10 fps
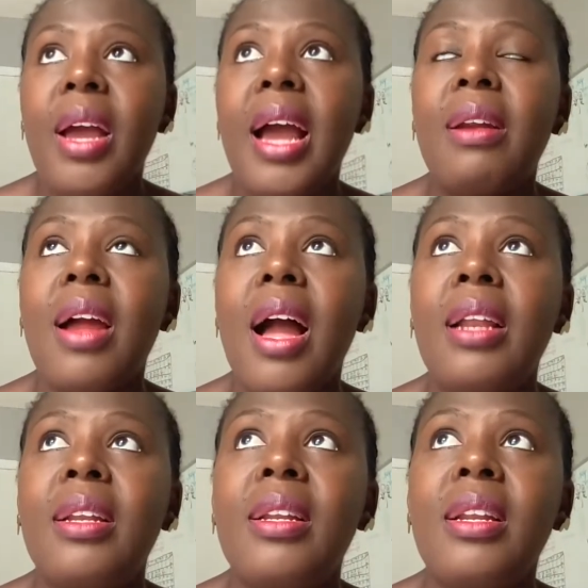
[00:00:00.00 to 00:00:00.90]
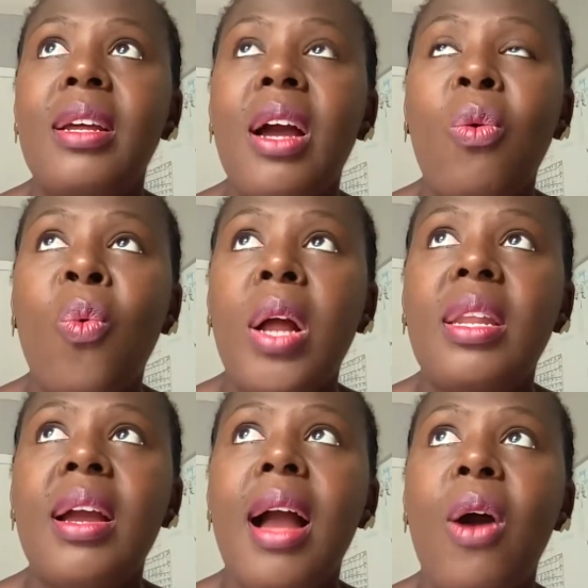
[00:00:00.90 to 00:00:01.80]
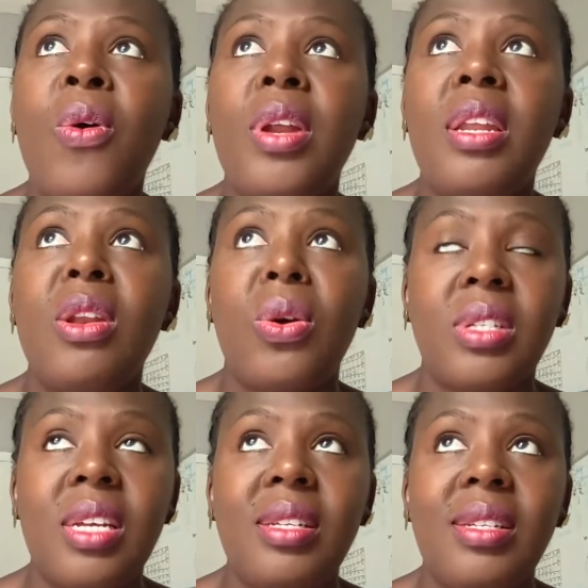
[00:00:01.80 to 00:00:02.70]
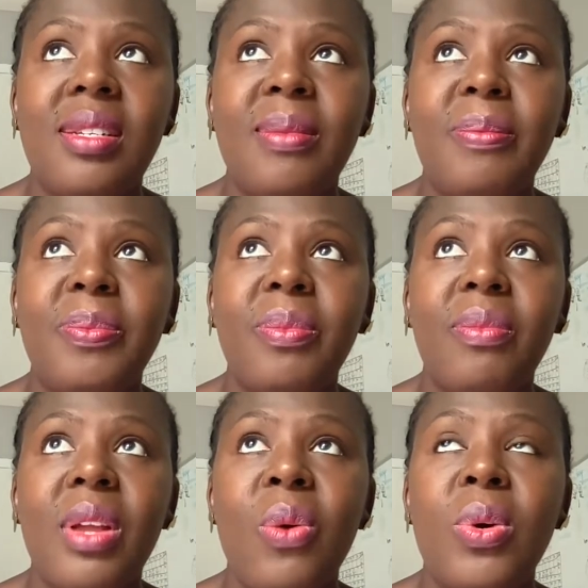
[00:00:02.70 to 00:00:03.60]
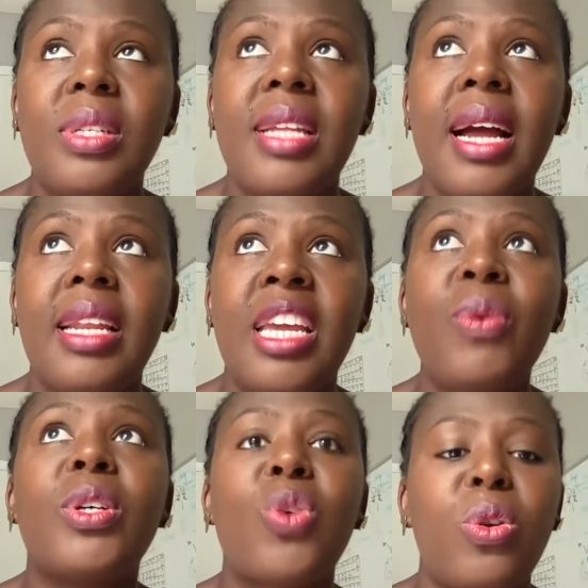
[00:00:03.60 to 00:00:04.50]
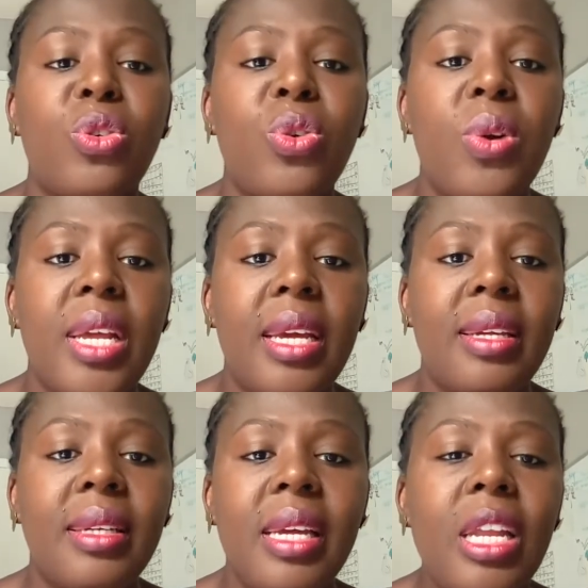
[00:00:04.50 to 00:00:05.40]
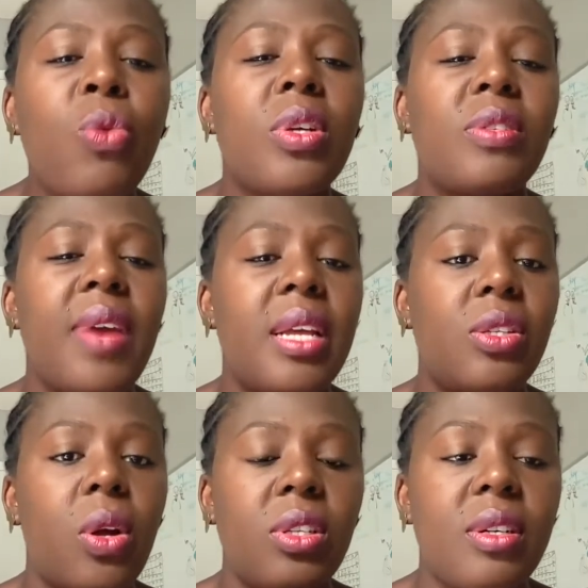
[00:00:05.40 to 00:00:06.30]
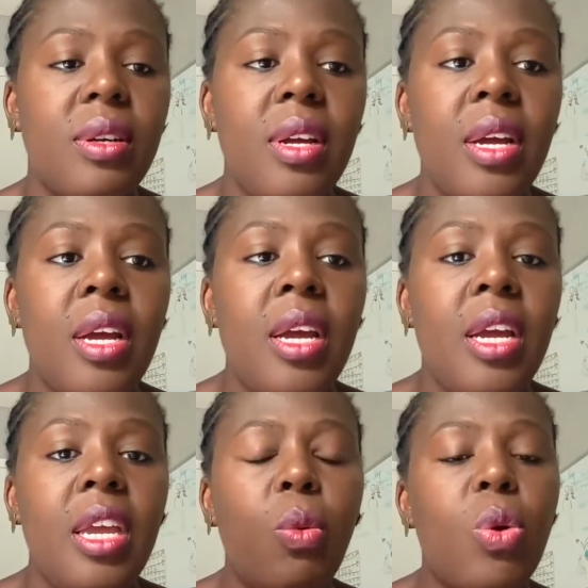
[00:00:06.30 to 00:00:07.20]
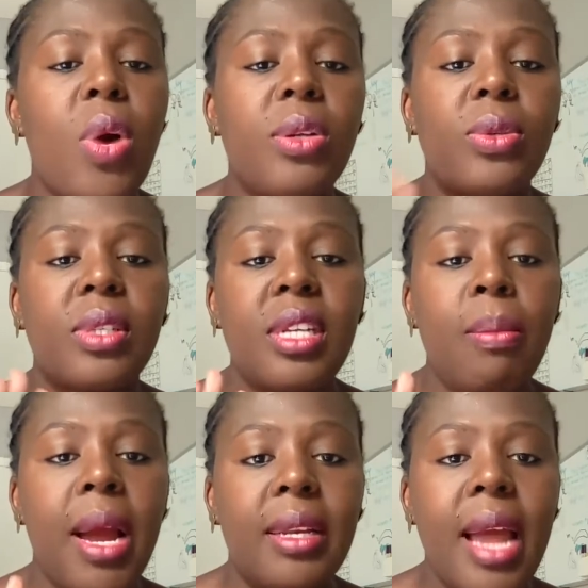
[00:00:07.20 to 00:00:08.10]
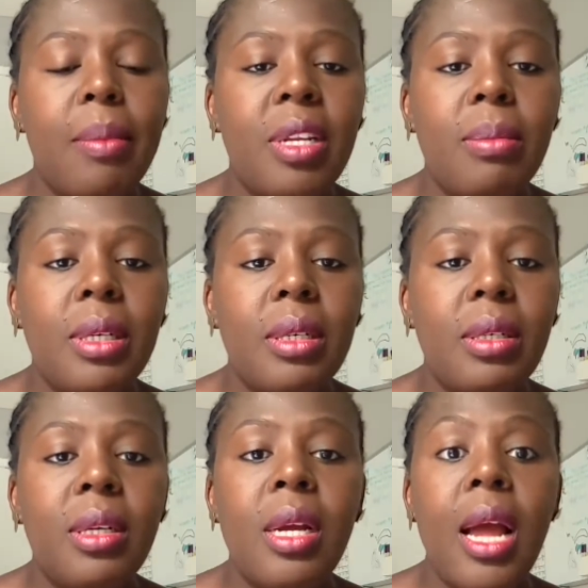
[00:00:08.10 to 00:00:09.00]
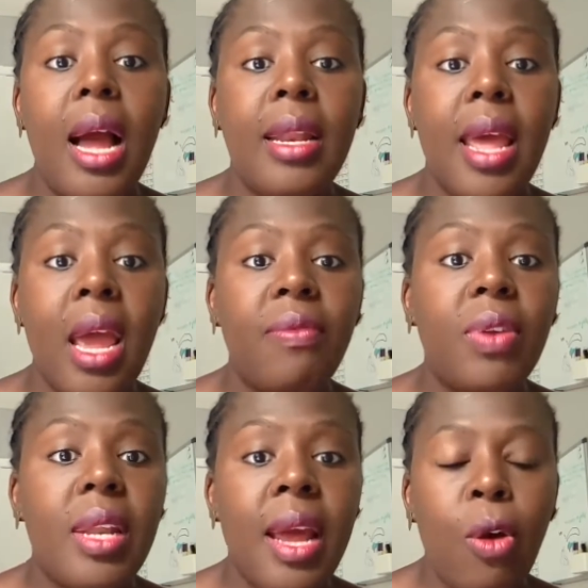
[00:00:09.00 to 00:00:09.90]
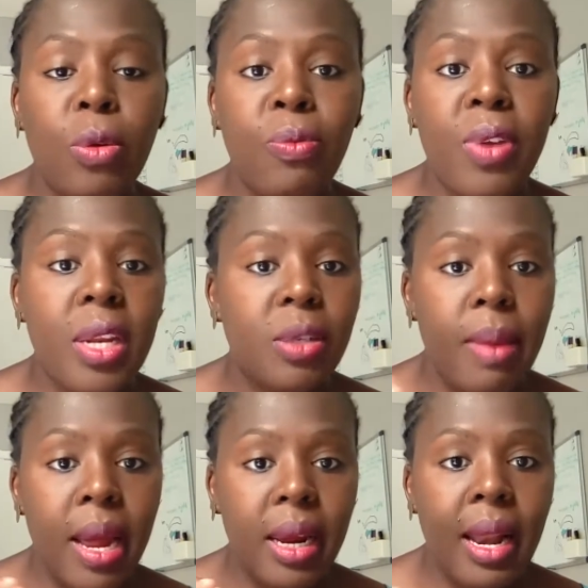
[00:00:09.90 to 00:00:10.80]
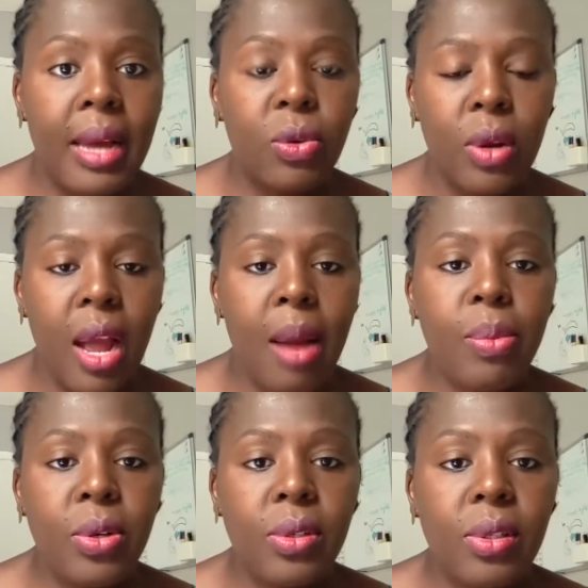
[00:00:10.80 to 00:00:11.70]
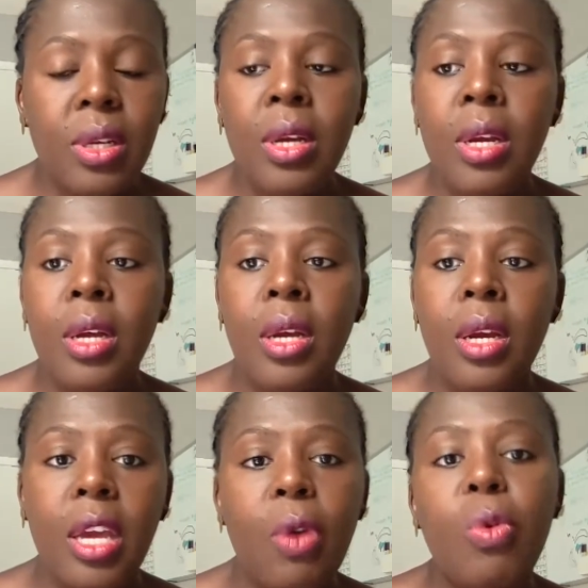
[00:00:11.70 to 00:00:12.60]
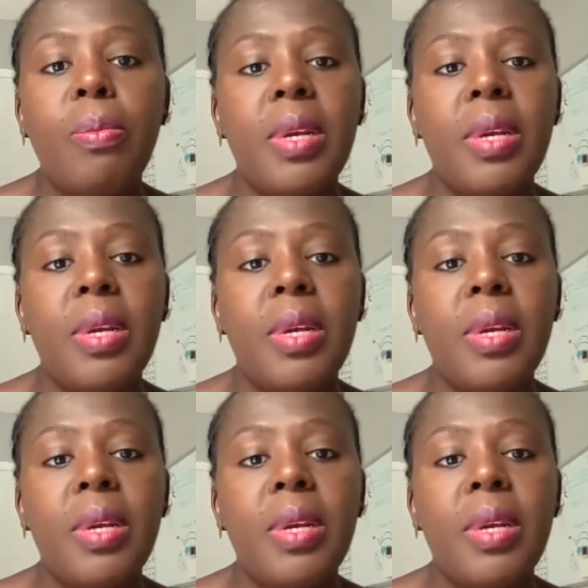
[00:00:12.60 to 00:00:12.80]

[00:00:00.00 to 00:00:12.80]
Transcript: And one thing I already noticed was that he was controlling. It was very subtle. He would want to see my timetable, and every day I would finish my class on campus. He would